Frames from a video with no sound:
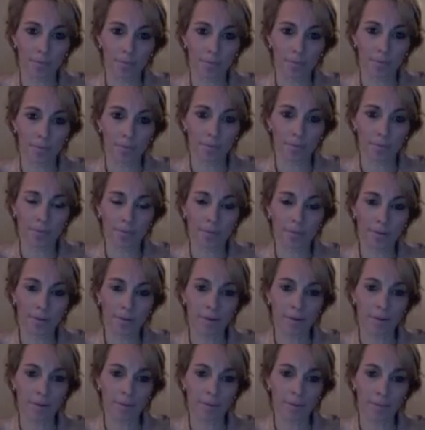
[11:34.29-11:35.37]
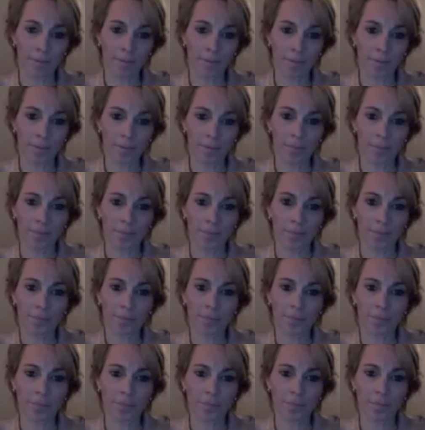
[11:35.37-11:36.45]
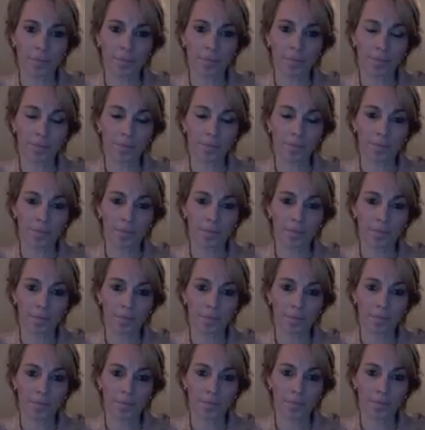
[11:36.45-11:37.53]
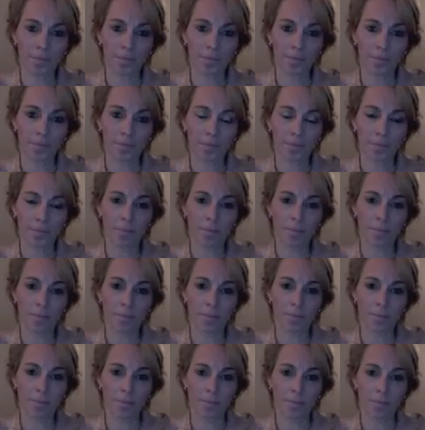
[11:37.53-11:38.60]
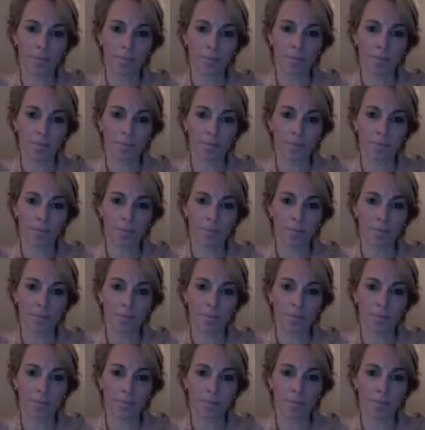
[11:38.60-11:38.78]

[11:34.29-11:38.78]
(not speaking)